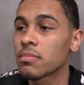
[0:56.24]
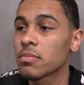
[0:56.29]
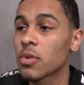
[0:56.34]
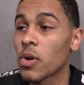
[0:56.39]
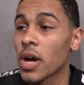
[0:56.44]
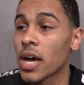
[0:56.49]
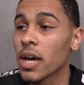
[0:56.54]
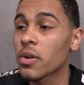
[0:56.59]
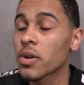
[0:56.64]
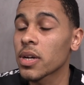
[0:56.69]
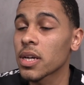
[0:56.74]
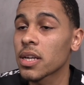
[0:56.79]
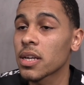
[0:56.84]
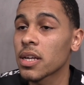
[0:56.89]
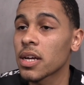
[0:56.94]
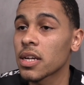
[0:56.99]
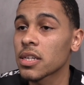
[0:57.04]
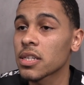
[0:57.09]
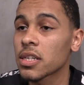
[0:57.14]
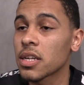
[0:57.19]
Quite quickly,
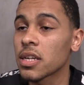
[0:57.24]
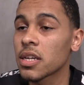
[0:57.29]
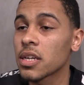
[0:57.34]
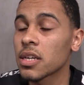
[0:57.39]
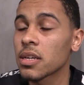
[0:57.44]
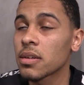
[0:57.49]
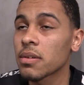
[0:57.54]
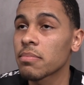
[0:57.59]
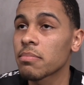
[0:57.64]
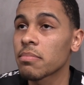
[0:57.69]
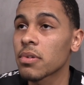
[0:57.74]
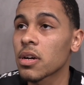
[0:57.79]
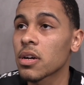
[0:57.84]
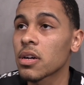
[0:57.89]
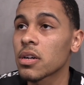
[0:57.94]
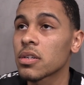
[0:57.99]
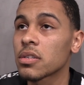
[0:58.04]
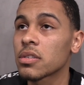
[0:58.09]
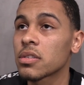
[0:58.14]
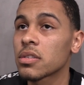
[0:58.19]
actually,
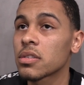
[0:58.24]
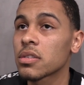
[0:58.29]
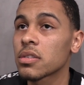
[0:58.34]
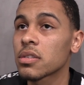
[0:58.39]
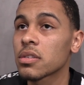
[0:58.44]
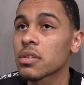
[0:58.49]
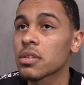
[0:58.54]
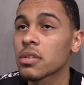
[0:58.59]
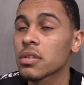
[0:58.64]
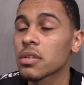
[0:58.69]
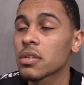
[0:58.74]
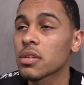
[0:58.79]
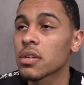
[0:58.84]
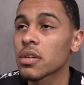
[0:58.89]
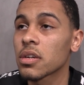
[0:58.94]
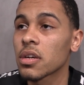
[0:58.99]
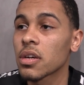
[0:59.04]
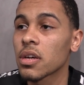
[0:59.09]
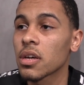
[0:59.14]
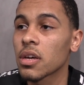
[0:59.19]
because
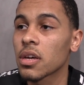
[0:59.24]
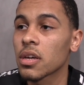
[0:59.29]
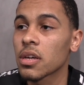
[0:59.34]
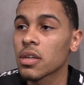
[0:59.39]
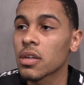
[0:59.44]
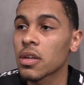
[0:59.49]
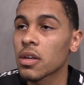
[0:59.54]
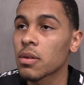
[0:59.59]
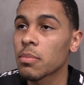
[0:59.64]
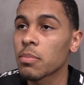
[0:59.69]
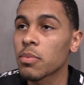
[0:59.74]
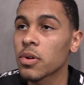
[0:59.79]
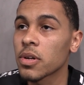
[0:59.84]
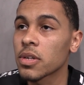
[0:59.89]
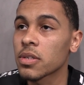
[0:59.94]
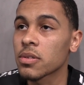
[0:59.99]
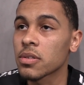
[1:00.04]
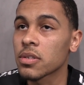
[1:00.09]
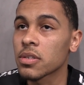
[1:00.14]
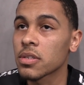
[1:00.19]
you know the
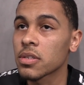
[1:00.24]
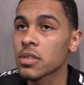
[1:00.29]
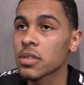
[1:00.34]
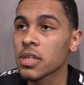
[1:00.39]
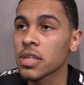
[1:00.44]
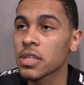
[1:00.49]
boys are just